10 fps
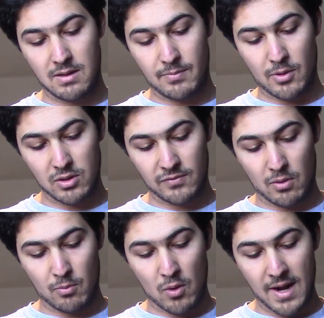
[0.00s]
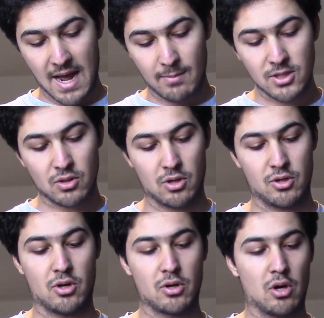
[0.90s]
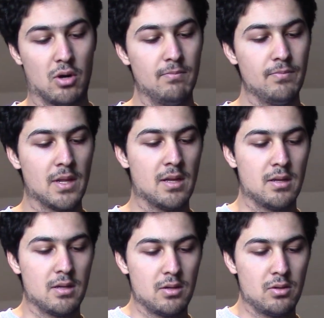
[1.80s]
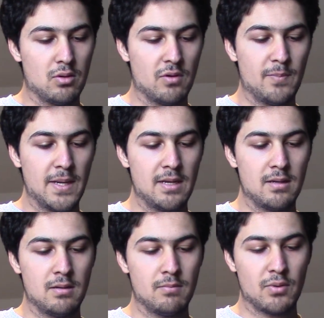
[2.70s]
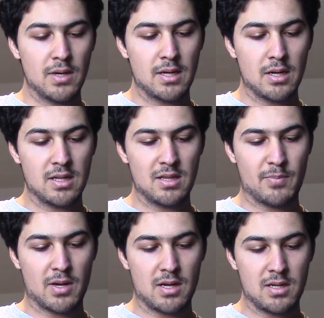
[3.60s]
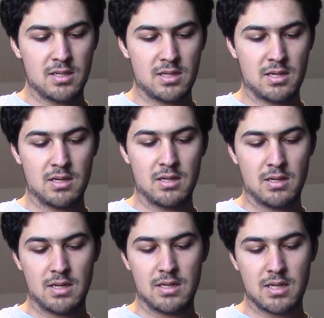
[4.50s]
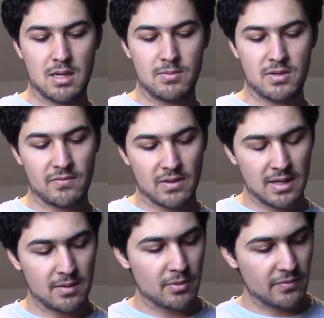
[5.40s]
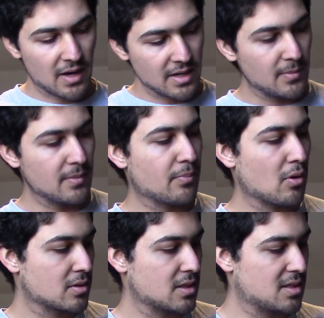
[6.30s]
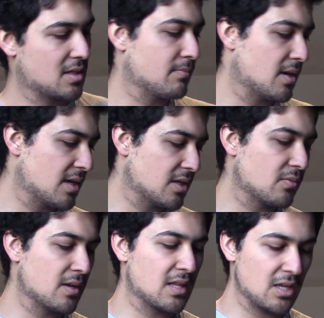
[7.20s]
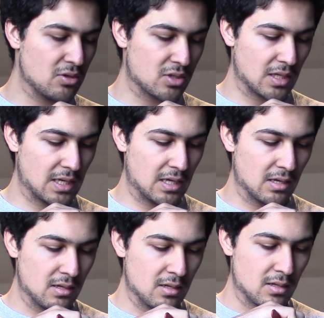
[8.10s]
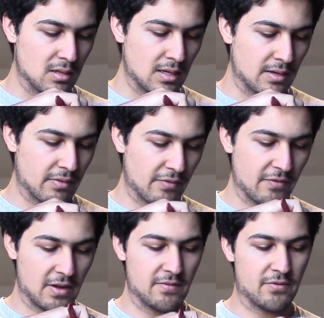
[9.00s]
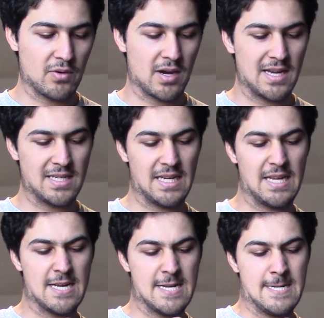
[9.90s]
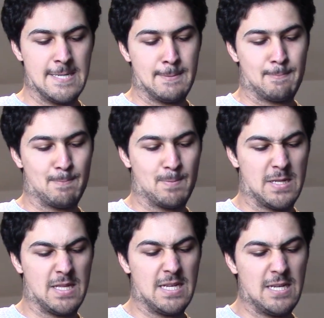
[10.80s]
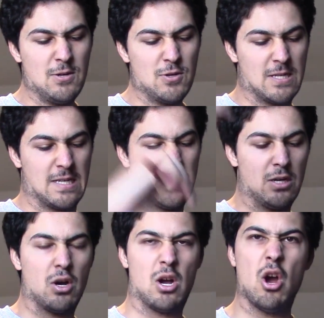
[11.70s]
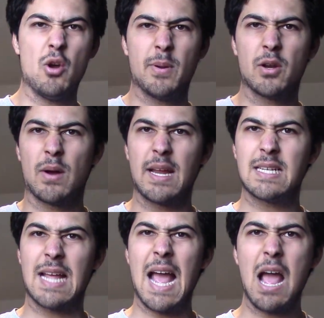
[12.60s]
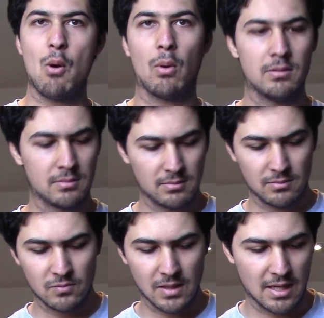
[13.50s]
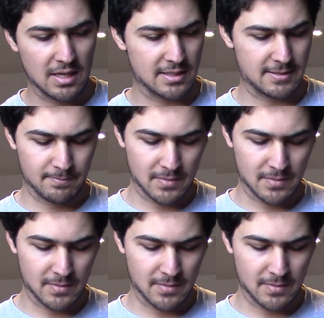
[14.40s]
box from Amazon.com, who have been pretty good in the past in terms of like providing me boxes to murder with. They're usually like of a fun variety, and they usually open quite easily. Ow, really hurts.